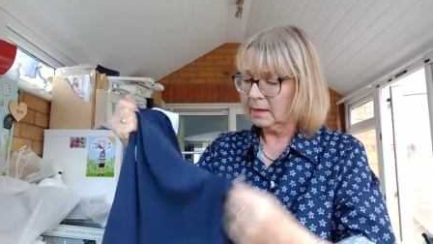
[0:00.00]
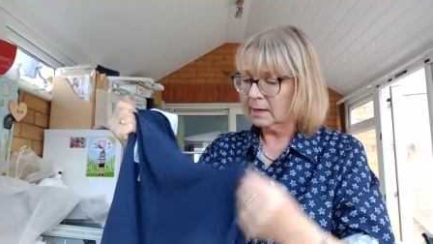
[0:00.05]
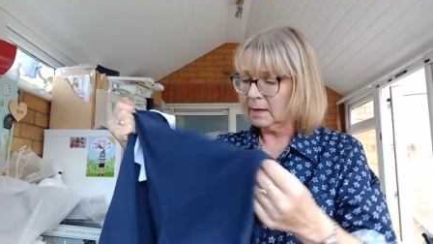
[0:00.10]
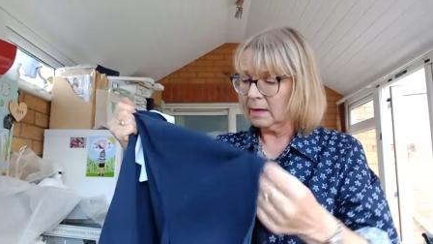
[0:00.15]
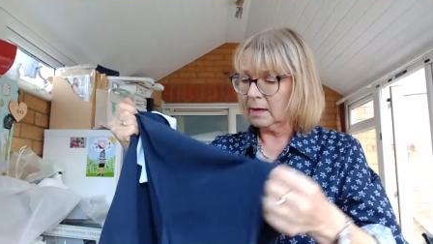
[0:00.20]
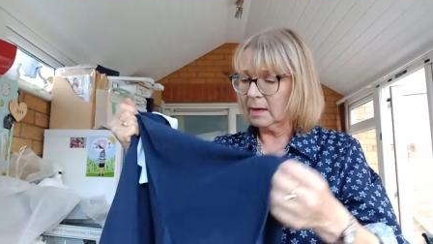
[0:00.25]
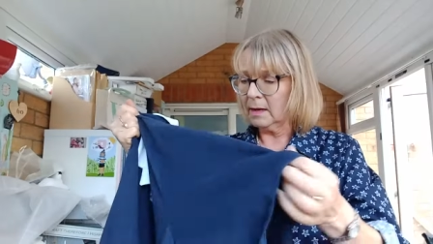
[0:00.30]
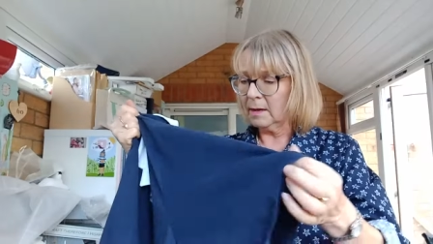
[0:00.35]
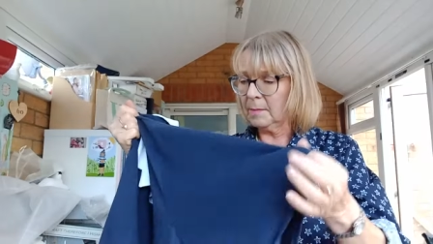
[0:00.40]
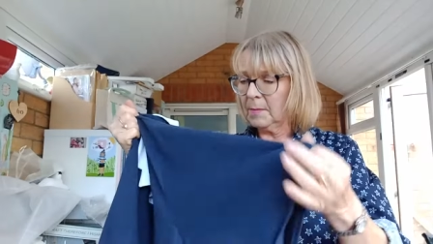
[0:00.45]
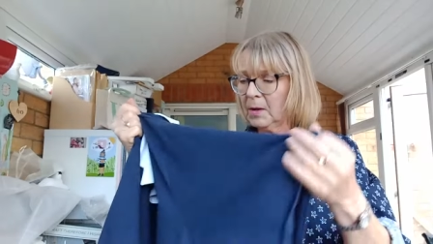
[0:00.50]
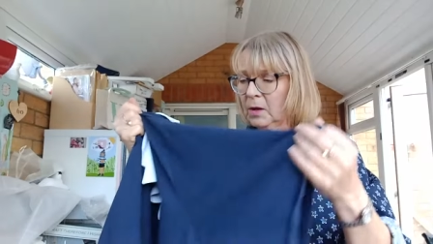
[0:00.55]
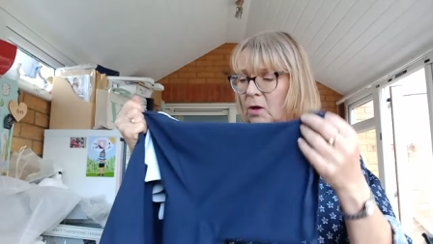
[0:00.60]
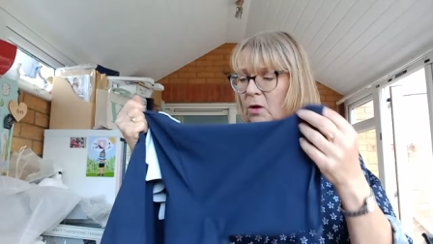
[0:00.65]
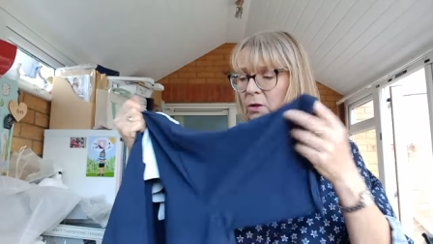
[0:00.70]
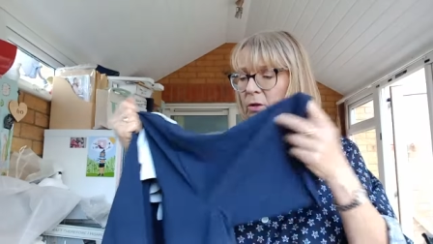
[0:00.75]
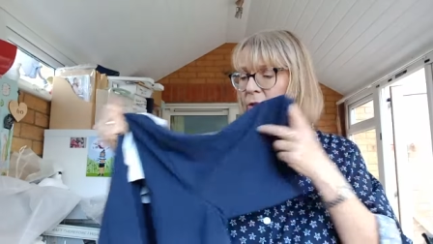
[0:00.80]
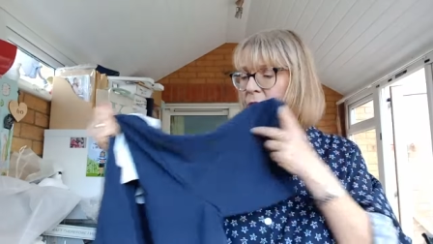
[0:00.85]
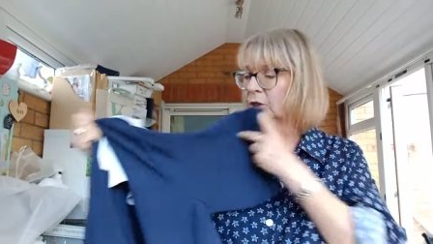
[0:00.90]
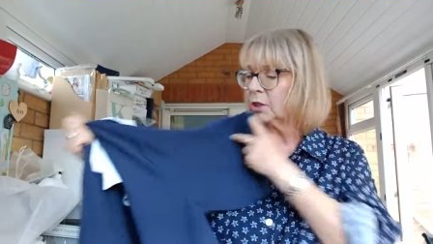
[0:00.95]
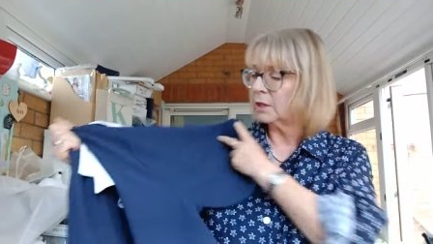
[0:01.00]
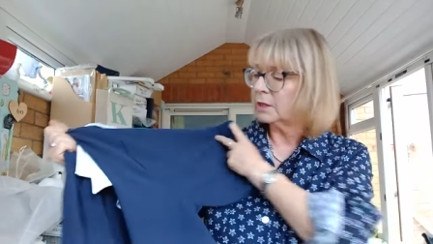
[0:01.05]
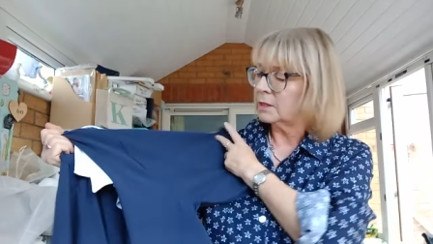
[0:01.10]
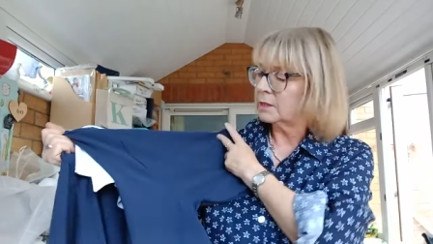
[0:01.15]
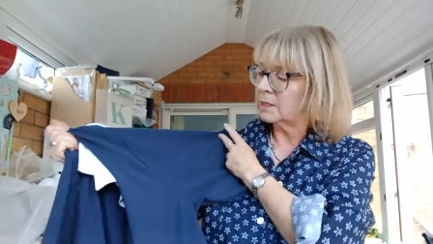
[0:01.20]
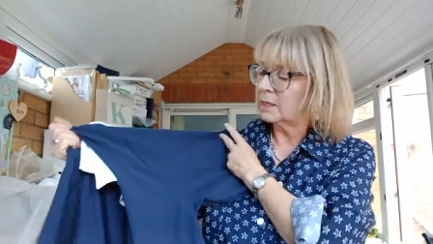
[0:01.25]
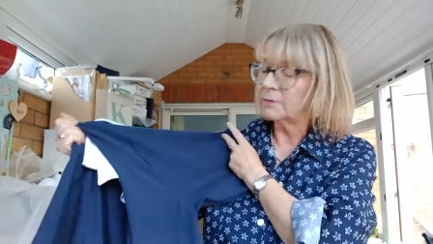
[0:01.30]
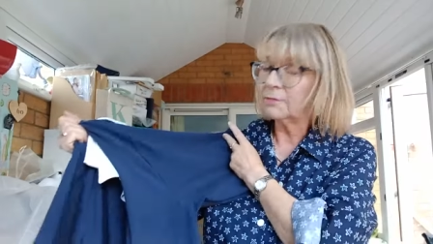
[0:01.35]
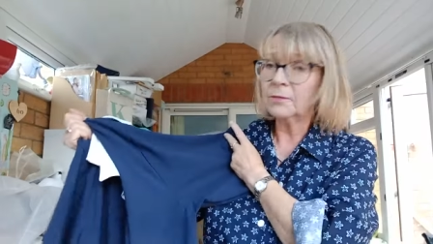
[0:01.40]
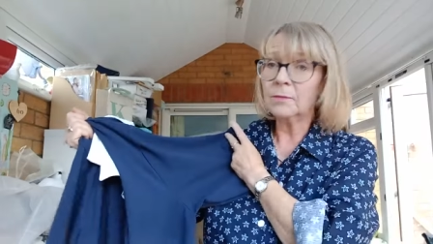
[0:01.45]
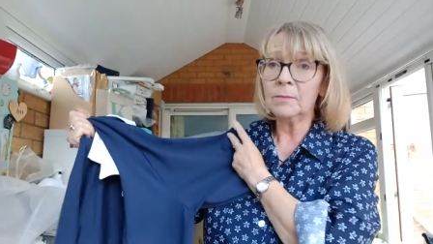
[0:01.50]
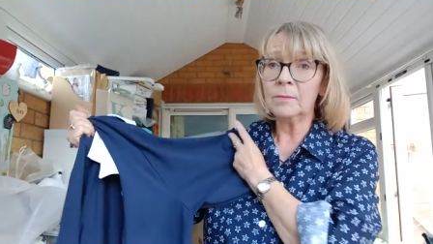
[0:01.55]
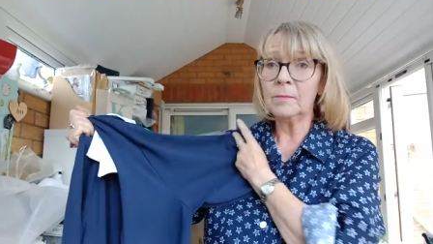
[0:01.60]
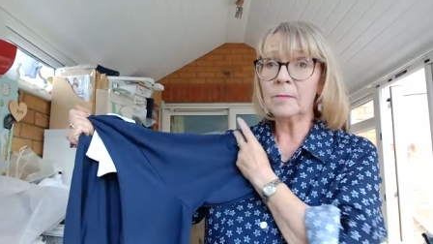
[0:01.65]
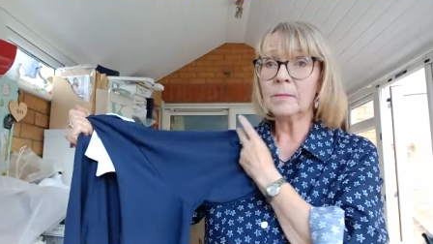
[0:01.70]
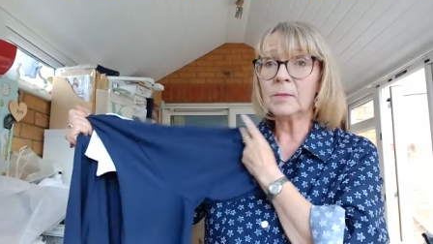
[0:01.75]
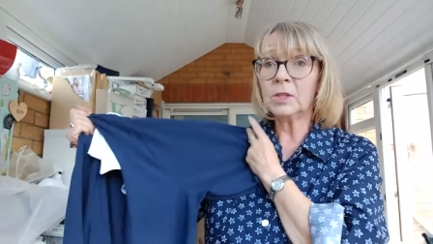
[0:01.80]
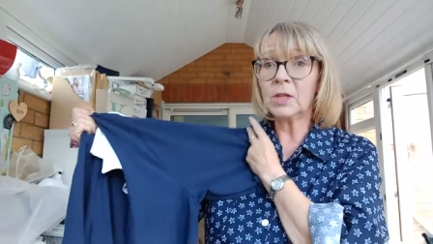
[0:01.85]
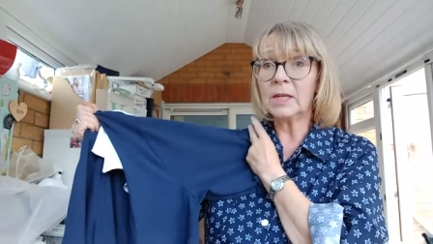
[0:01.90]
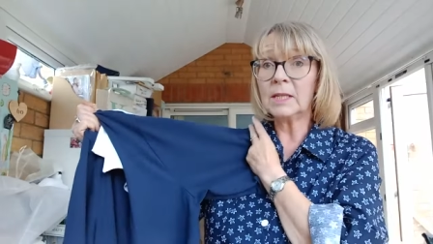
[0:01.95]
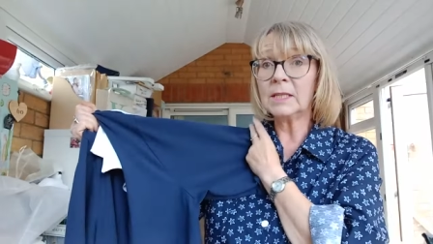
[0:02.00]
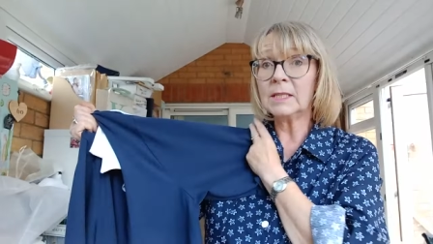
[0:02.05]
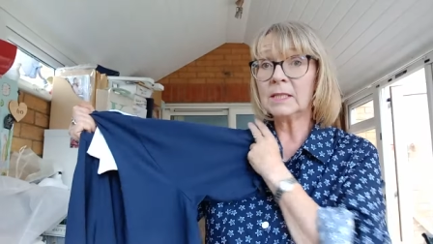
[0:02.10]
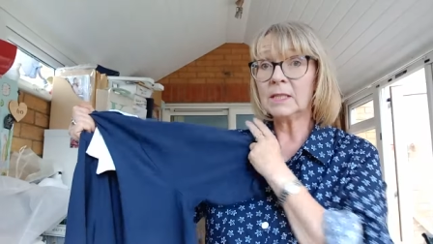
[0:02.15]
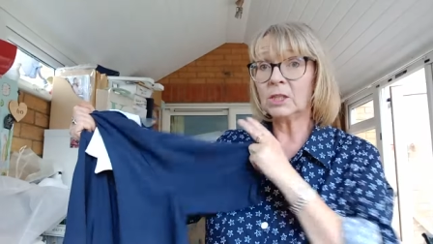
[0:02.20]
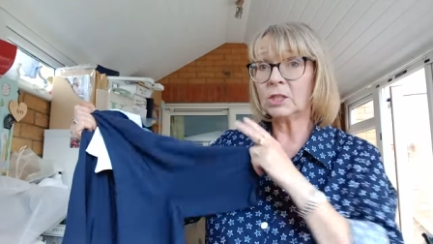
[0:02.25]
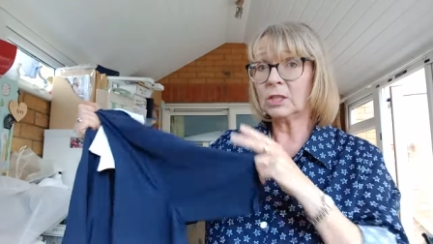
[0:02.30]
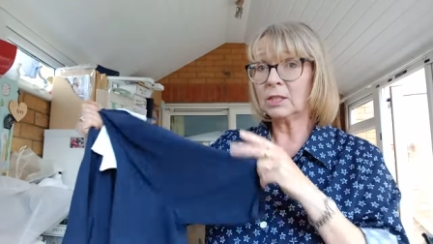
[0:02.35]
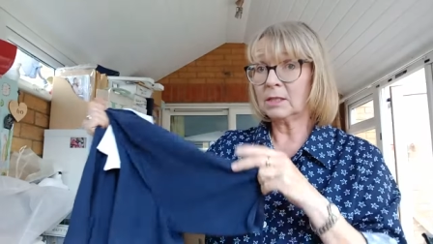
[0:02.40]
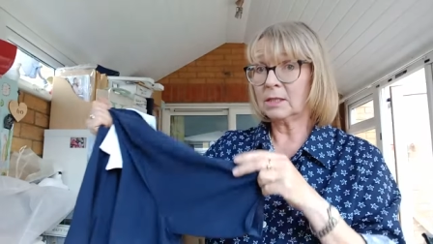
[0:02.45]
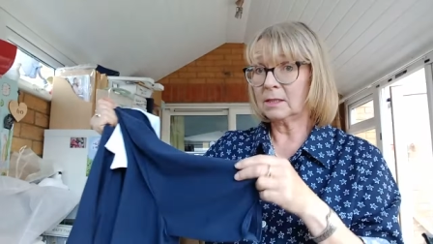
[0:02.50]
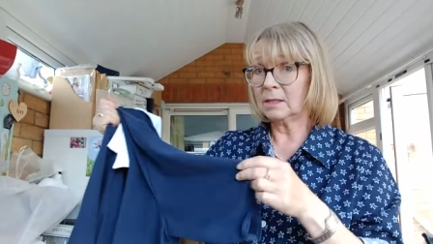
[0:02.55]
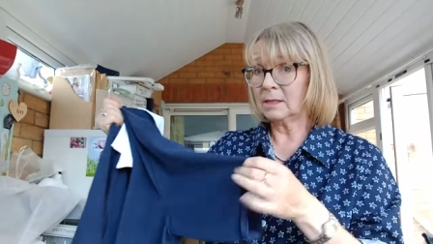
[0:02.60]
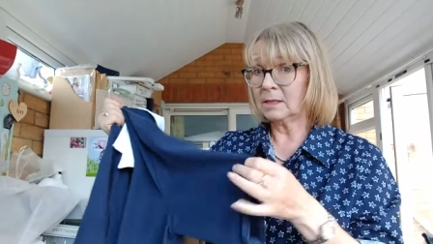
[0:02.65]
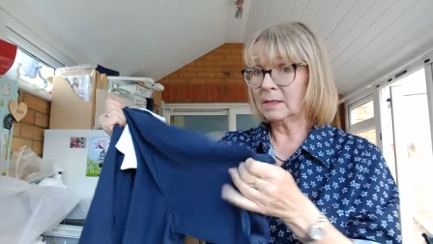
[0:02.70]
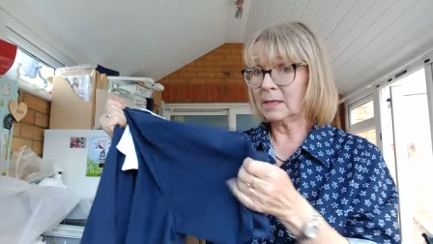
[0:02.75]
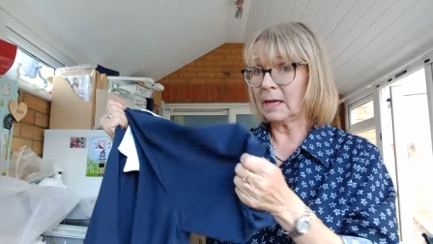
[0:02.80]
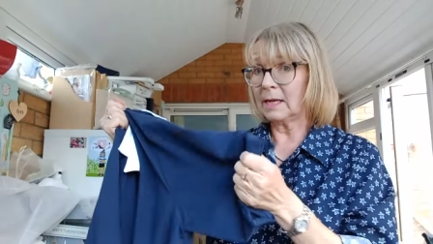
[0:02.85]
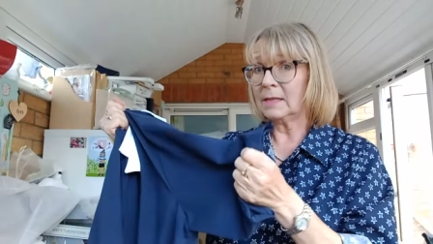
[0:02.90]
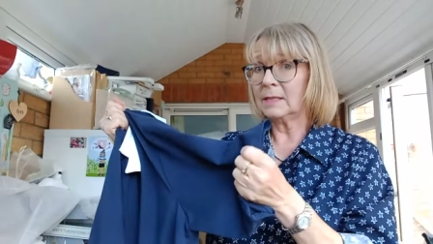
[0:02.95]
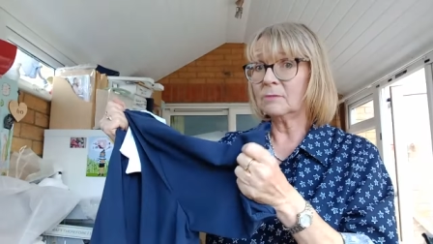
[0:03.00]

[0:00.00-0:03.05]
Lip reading: a cotton jersey from Jenny Stitches, as I say.